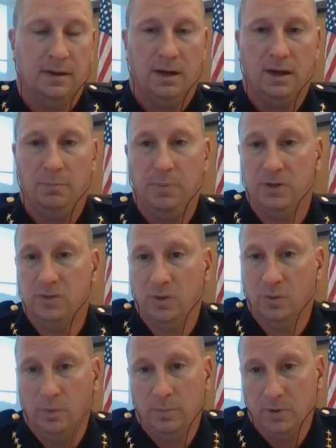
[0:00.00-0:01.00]
Uh, but it's only
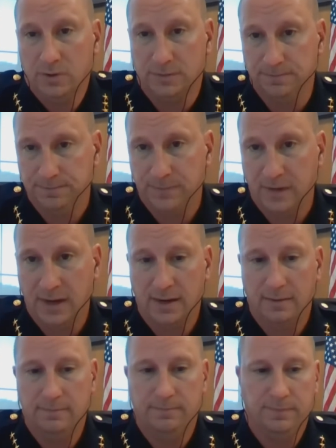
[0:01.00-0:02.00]
one person. Um, All
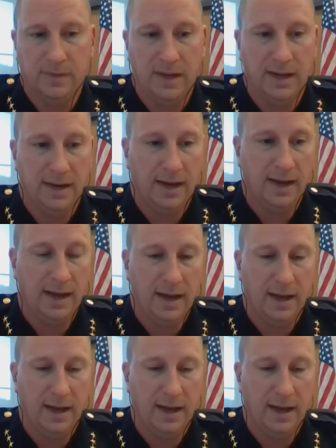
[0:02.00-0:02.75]
right, um, Chief, I want to.